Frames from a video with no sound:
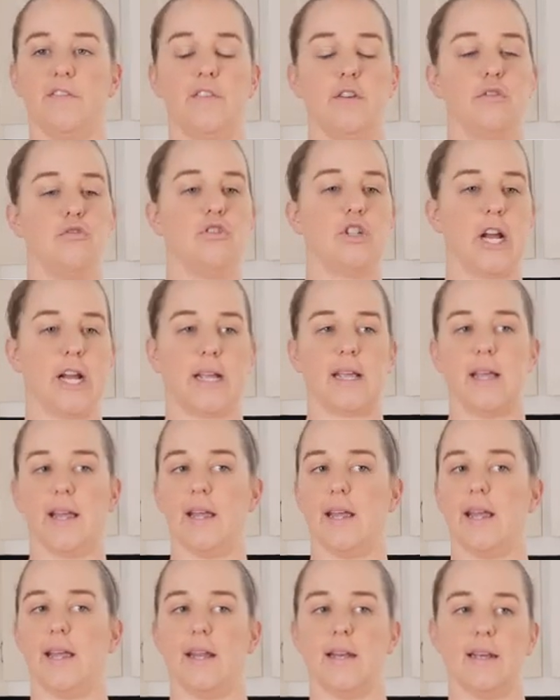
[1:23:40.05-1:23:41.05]
If you check
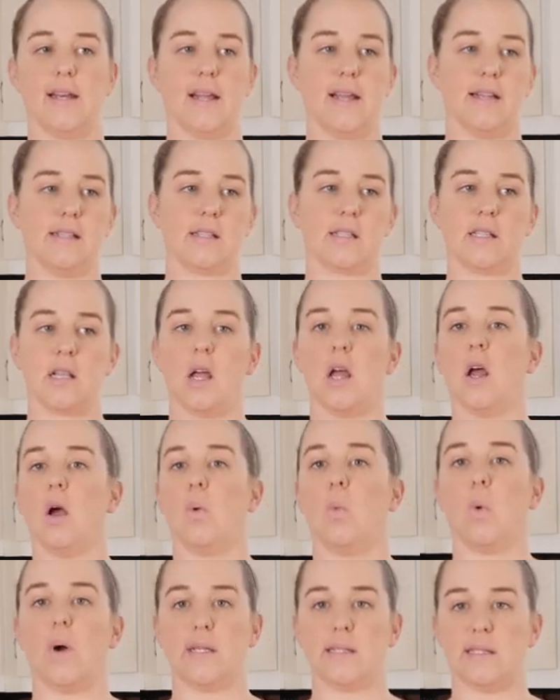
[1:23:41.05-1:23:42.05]
it and it's
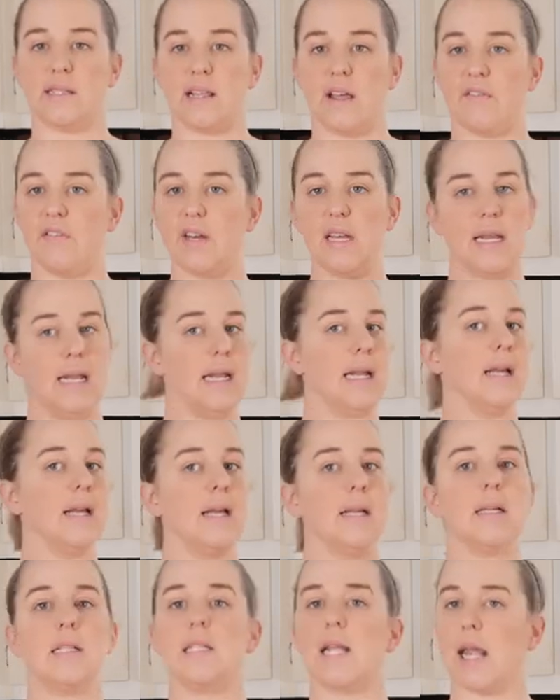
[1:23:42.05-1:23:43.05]
170,
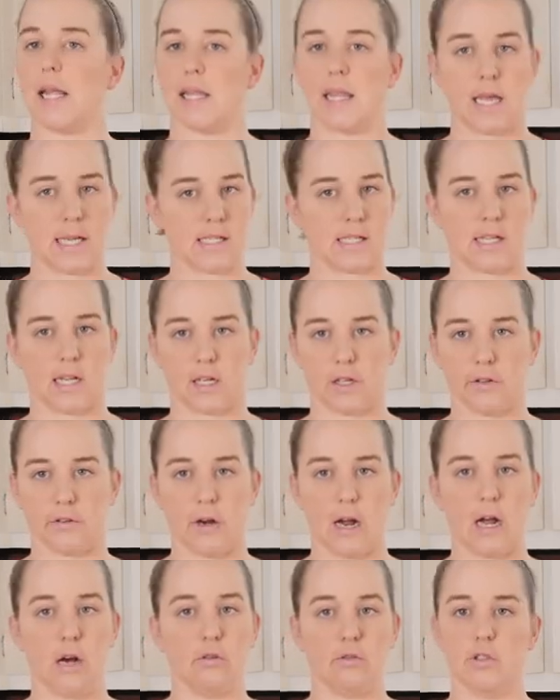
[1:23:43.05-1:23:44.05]
take that
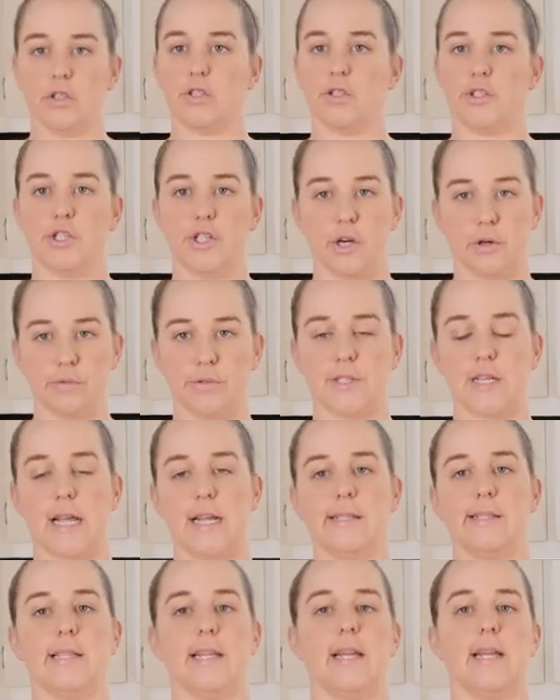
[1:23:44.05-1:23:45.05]
sucker out, don't
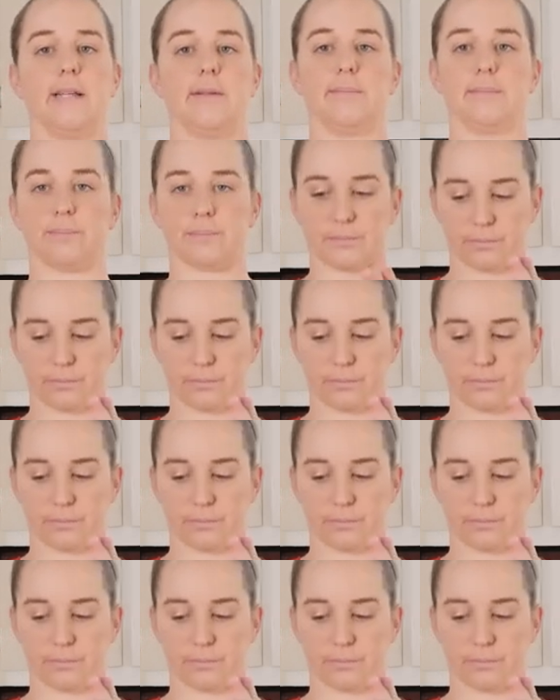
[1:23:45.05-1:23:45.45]
tent it,